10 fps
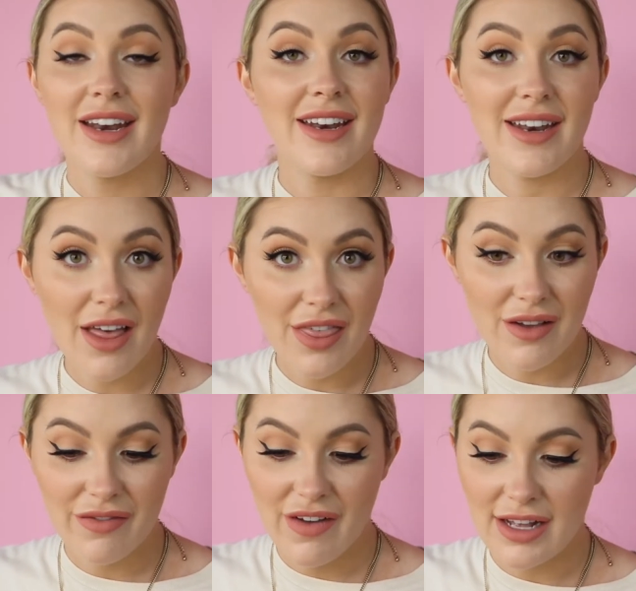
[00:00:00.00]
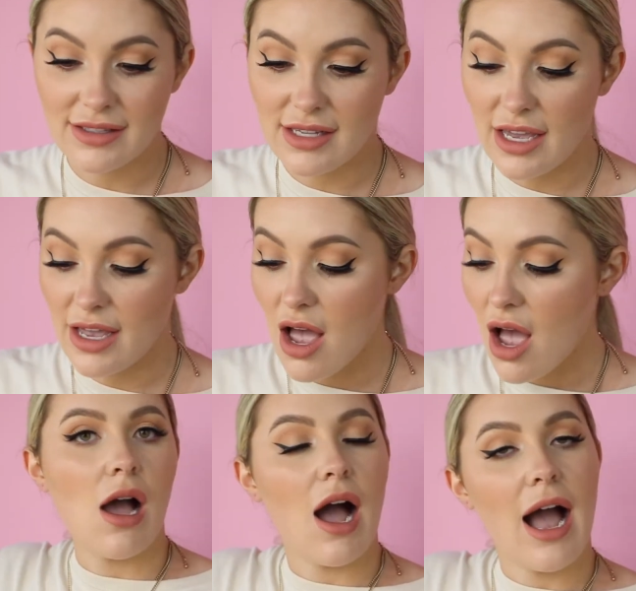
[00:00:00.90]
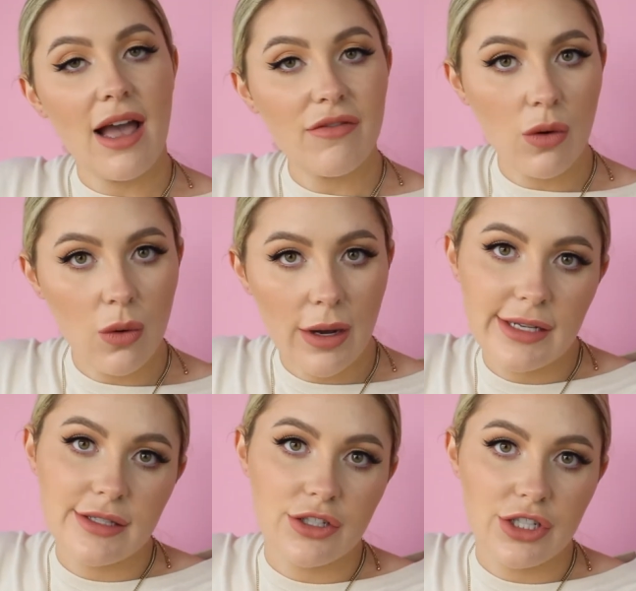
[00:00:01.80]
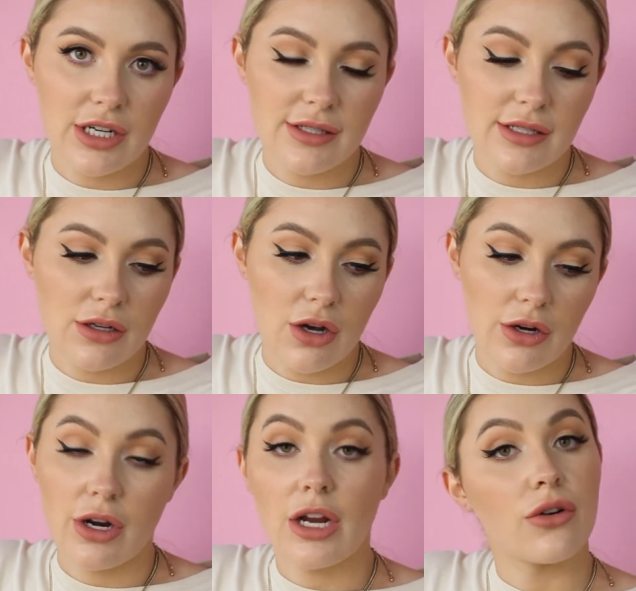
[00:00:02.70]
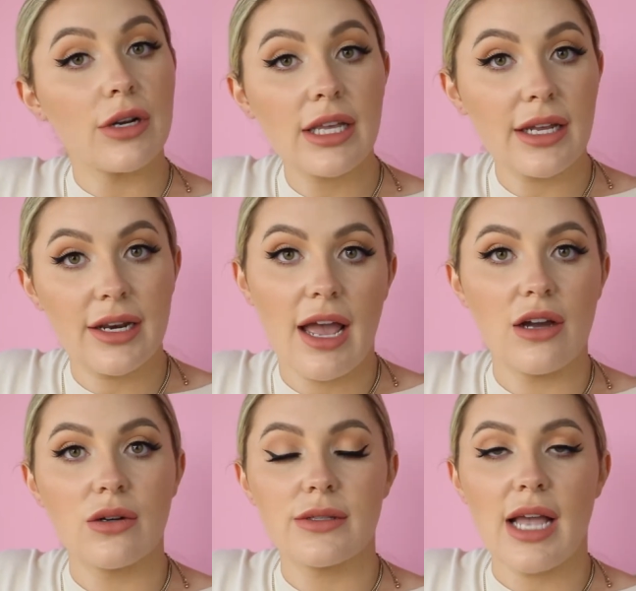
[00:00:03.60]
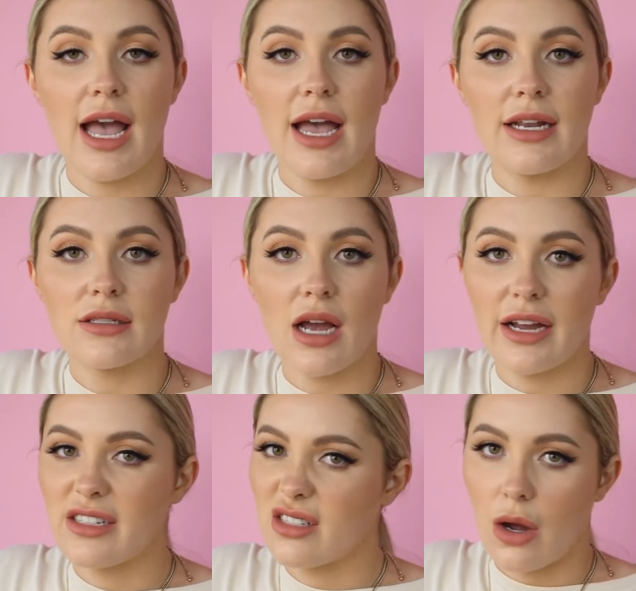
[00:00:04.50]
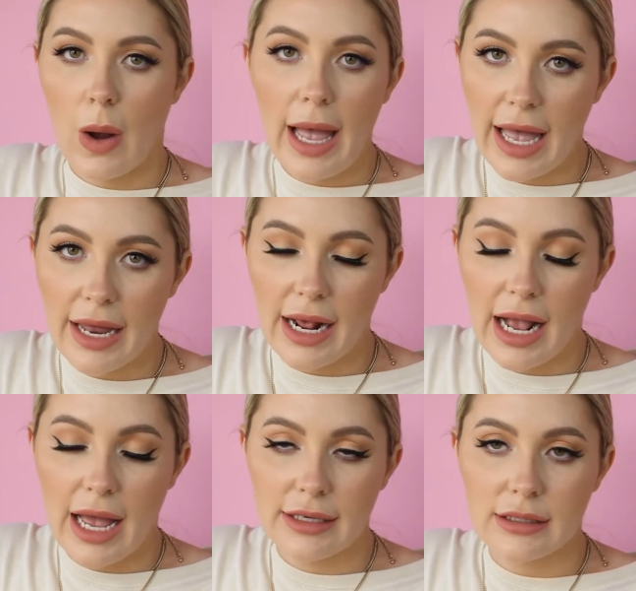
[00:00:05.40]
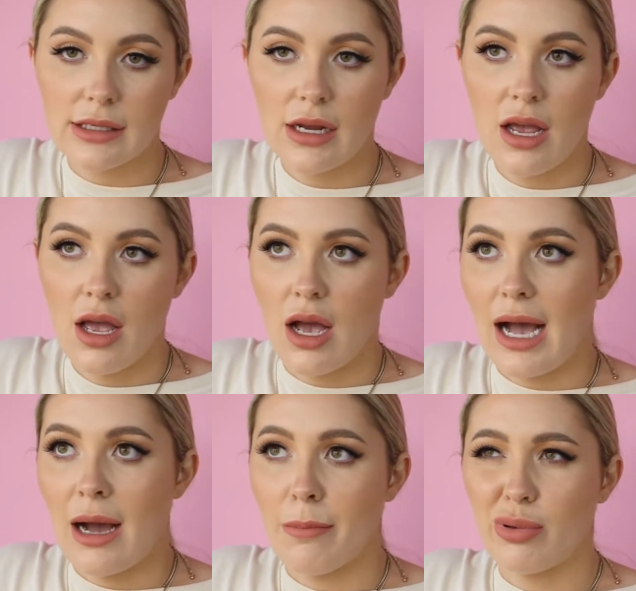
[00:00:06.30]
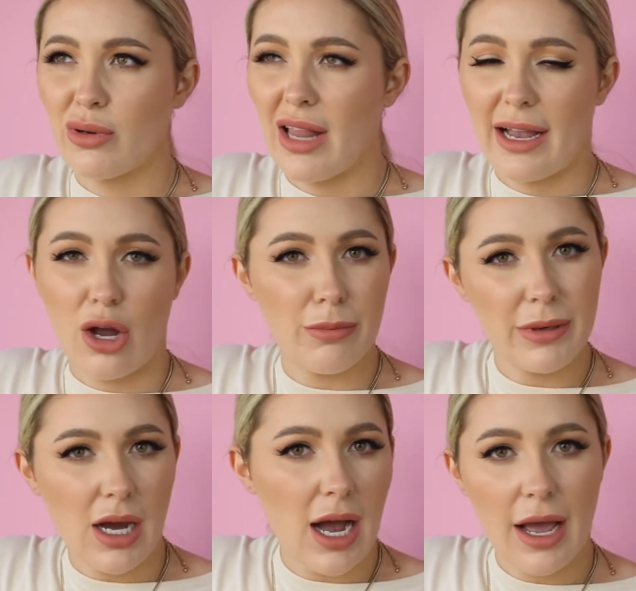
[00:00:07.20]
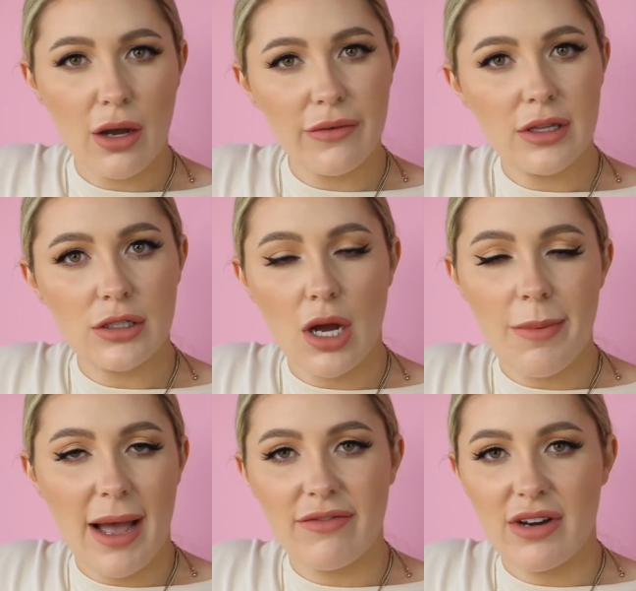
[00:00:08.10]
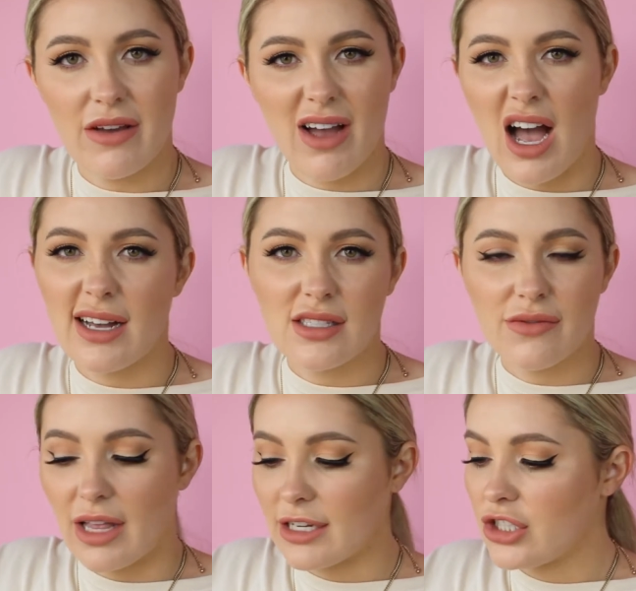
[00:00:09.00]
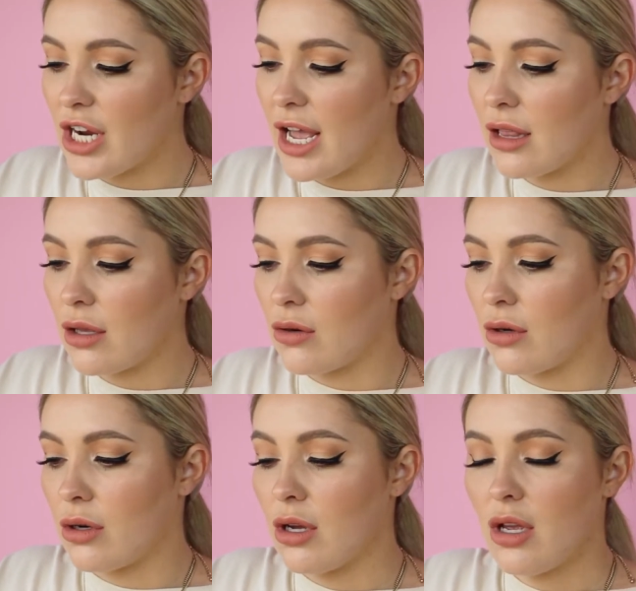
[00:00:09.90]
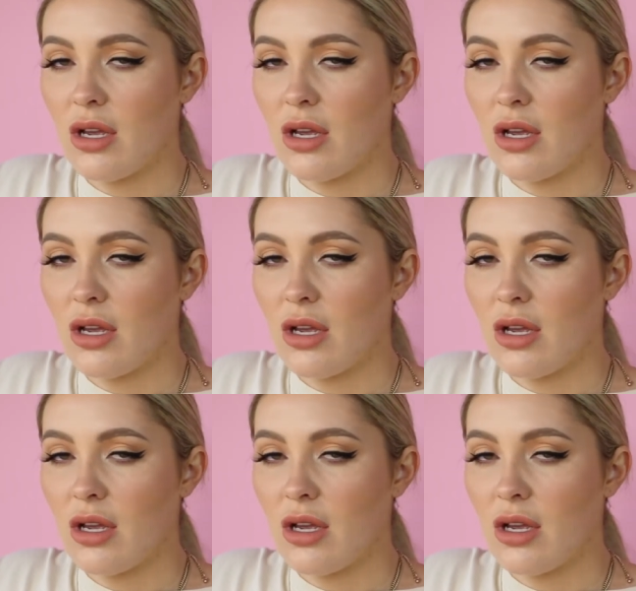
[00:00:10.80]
Nothing fancy. I have always just gotten acrylic nails and I just go ahead and put like OPI over the top. I've never asked for like gel or